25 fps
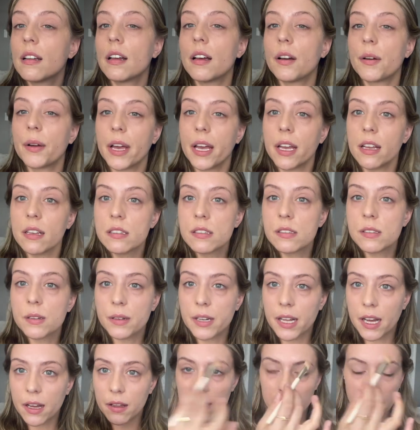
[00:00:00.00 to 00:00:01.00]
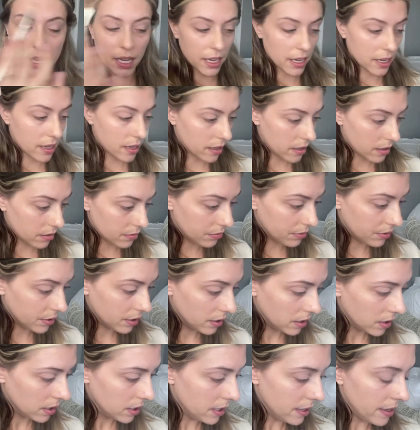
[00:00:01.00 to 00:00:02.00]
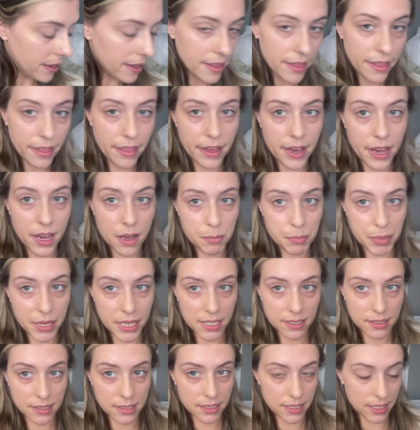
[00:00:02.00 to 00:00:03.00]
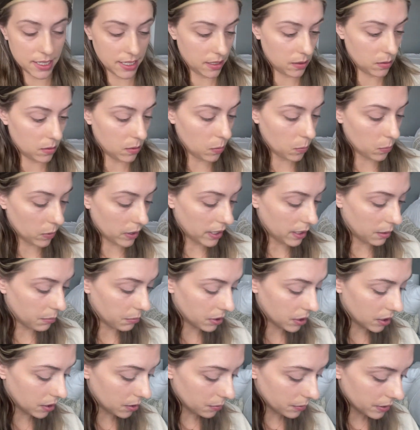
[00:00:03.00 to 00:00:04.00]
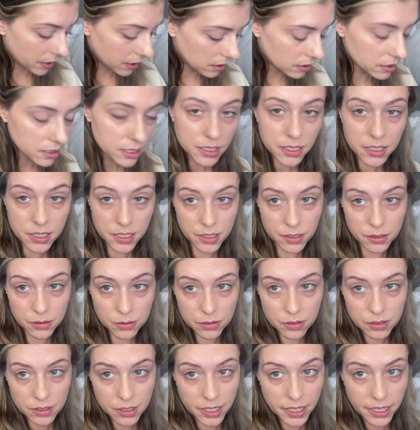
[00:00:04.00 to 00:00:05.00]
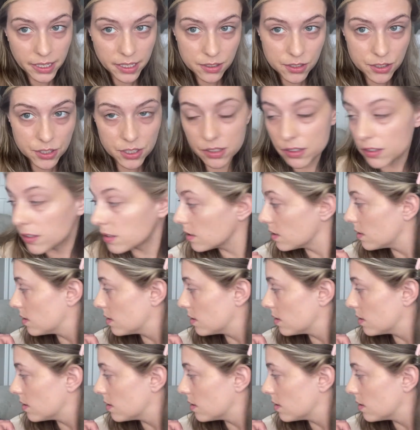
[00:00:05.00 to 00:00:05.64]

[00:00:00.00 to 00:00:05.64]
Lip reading: Okay, so now that I have that base done, what I'm going to do, sorry, she's